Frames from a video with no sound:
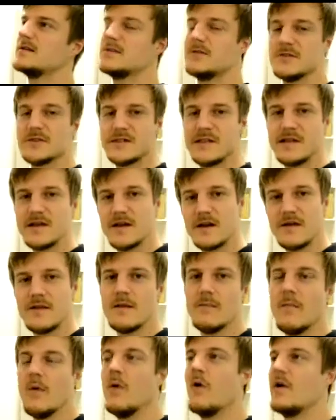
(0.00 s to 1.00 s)
usually here in
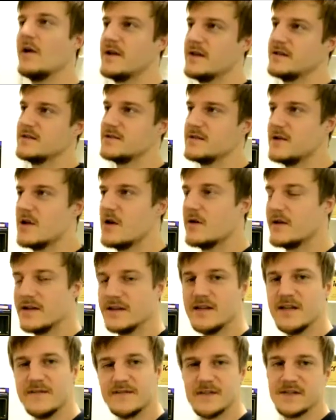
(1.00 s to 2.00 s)
the mornings. He
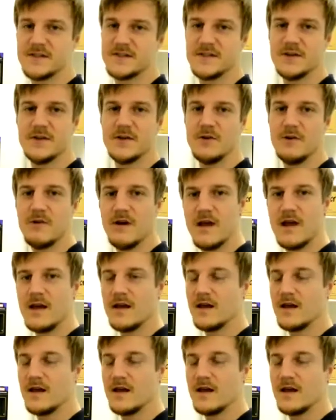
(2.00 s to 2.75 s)
leaves at 2.